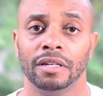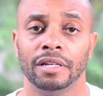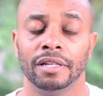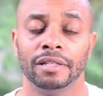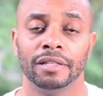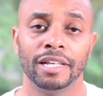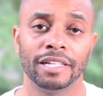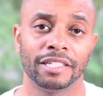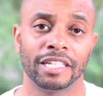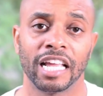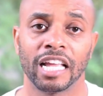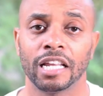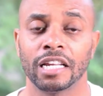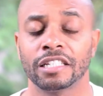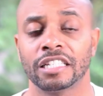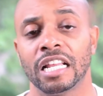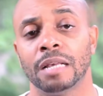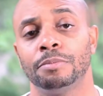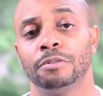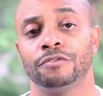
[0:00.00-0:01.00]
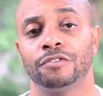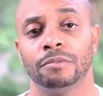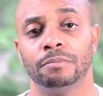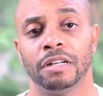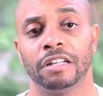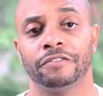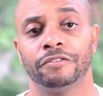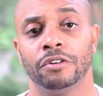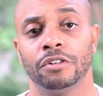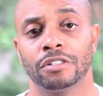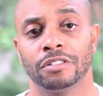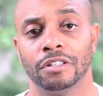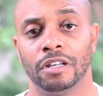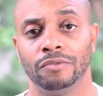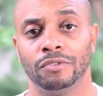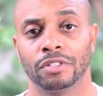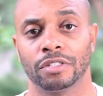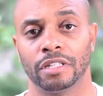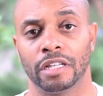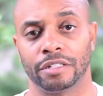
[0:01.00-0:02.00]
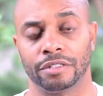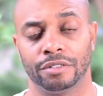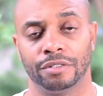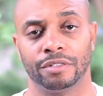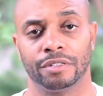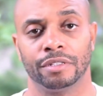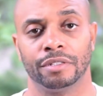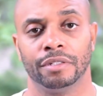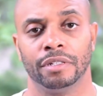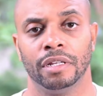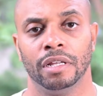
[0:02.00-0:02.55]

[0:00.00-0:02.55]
Let's take an example from my first novel, Sectors.